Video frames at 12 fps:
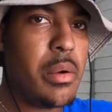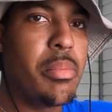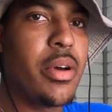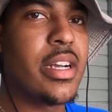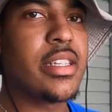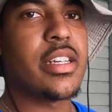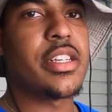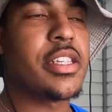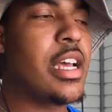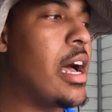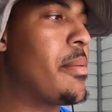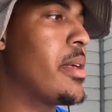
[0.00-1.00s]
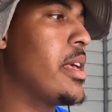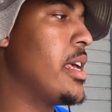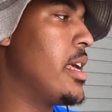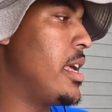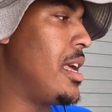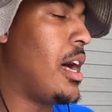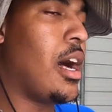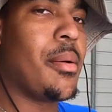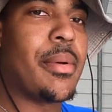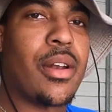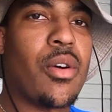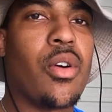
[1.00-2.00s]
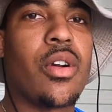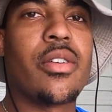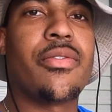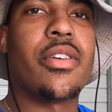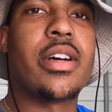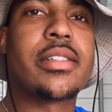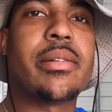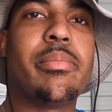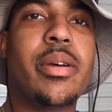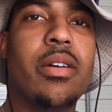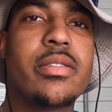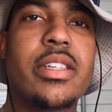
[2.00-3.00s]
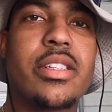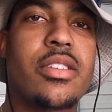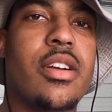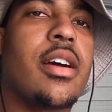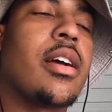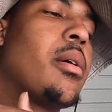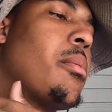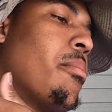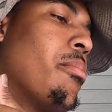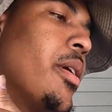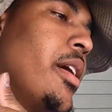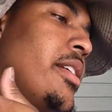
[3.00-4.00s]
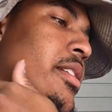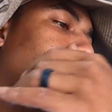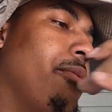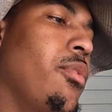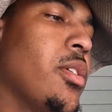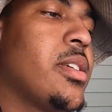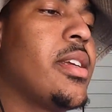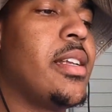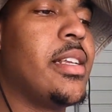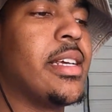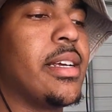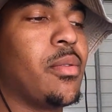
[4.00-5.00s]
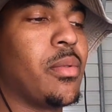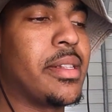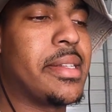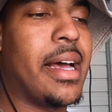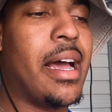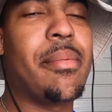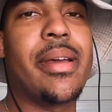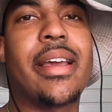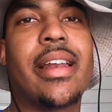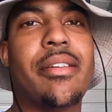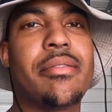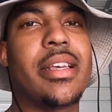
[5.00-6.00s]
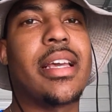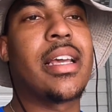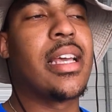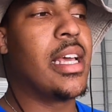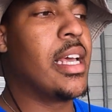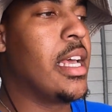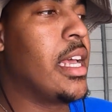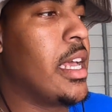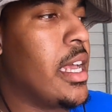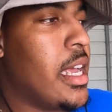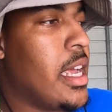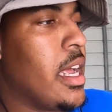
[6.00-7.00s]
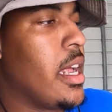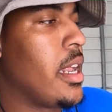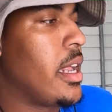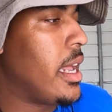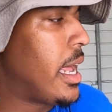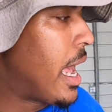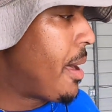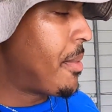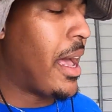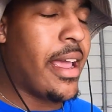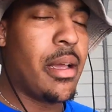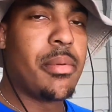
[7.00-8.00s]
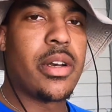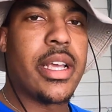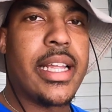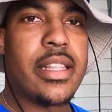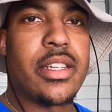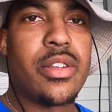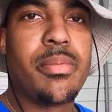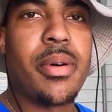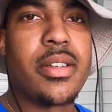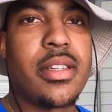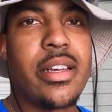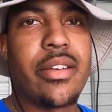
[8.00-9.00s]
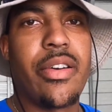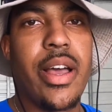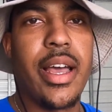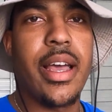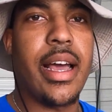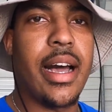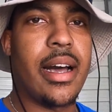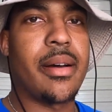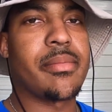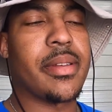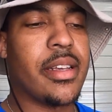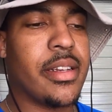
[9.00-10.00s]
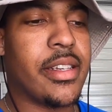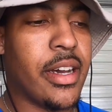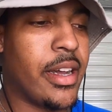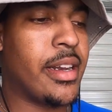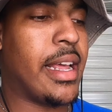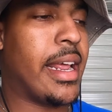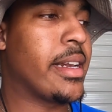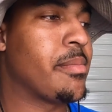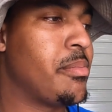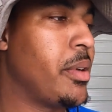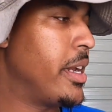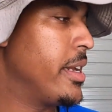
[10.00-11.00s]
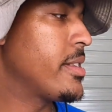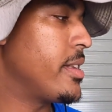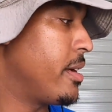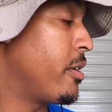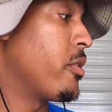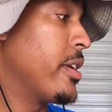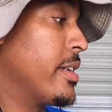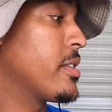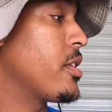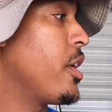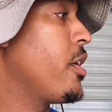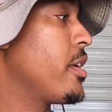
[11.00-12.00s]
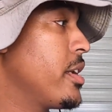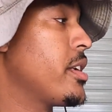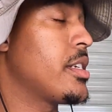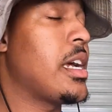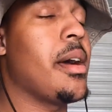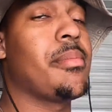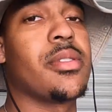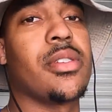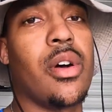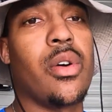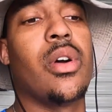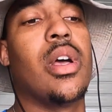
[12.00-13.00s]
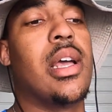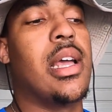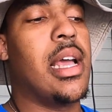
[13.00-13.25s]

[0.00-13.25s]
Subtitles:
put into the shop in order for us to build this truck. But unfortunately, with timing and everything, I'm not able to get the 2-post lift done and put in or installed in the shop. So